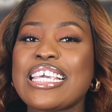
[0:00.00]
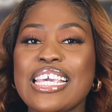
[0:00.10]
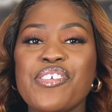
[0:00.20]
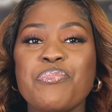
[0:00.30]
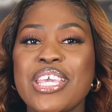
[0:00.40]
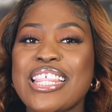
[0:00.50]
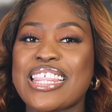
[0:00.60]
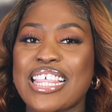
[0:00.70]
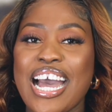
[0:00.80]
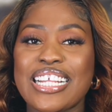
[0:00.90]
Give
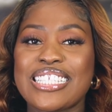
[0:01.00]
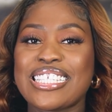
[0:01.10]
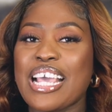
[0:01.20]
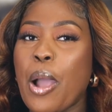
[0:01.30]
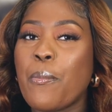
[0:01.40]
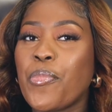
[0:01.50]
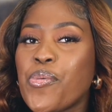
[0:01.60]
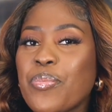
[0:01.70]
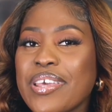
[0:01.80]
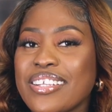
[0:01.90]
me that
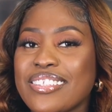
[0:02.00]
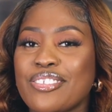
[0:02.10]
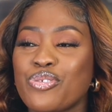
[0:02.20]
moment